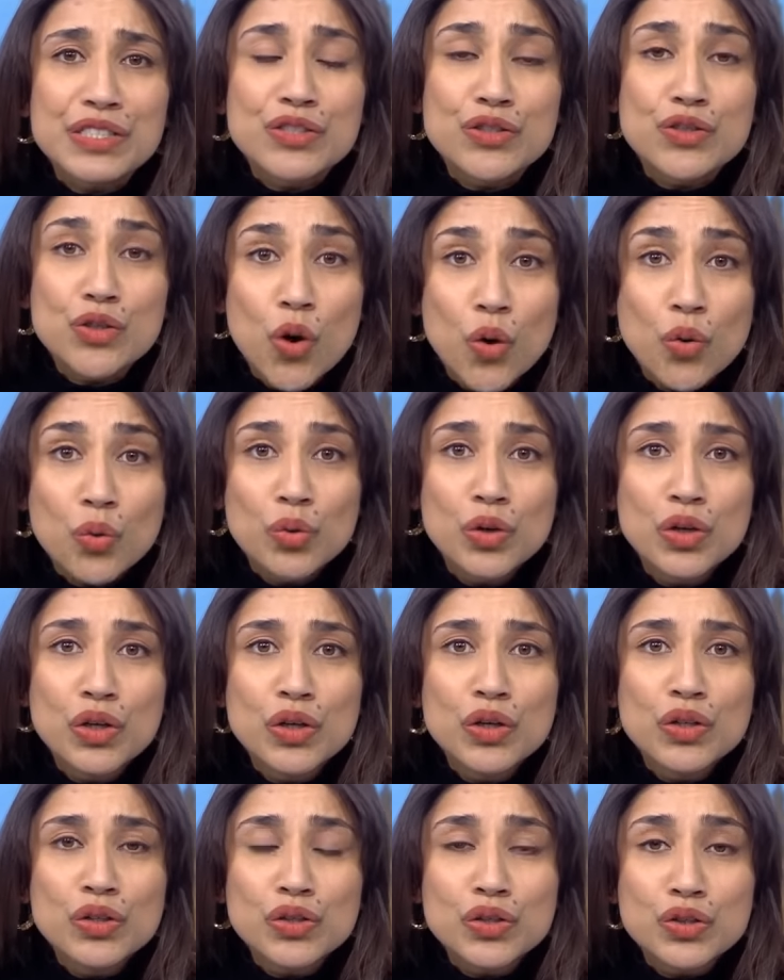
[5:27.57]
sole
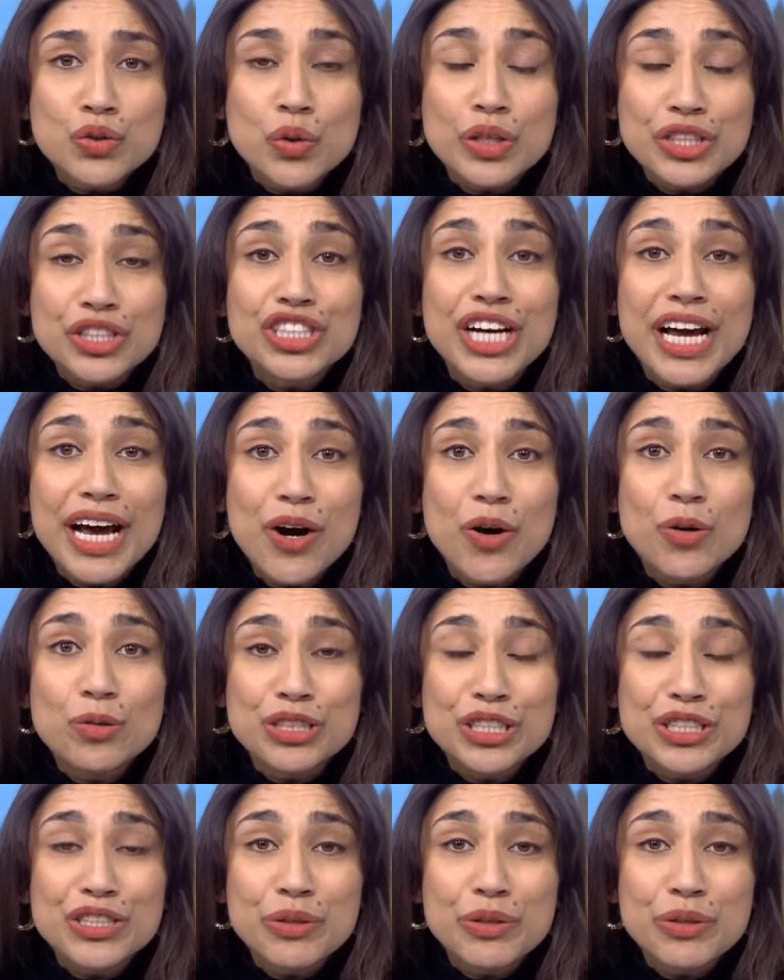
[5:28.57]
shareholder,